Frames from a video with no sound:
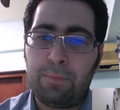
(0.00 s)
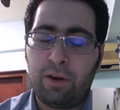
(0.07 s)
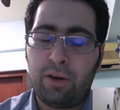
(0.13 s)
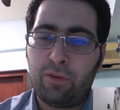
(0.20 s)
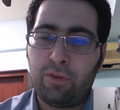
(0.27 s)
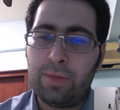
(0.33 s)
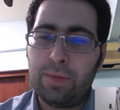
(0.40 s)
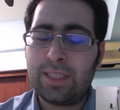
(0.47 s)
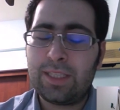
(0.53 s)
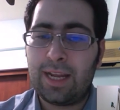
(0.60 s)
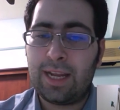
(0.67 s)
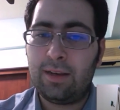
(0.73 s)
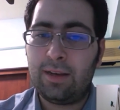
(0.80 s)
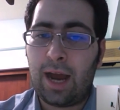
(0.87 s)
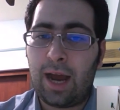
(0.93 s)
performance
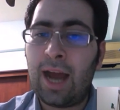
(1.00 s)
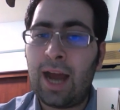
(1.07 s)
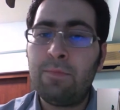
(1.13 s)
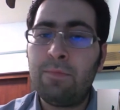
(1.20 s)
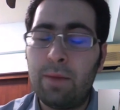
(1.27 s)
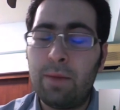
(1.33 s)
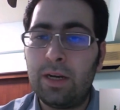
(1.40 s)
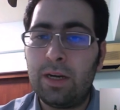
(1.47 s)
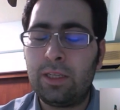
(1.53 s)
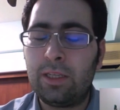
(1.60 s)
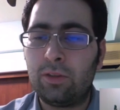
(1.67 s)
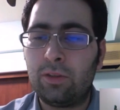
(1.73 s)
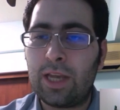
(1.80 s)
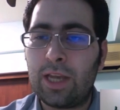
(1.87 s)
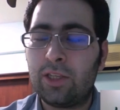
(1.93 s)
and high memory
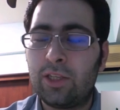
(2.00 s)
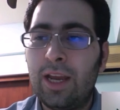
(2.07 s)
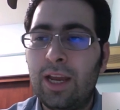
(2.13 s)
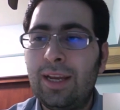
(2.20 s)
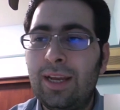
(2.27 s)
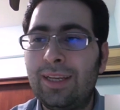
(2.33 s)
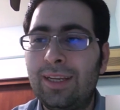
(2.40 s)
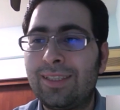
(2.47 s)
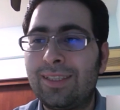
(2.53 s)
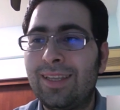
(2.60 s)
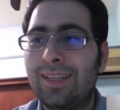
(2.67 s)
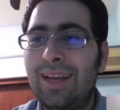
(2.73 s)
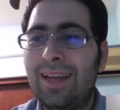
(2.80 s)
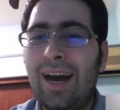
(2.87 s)
usage is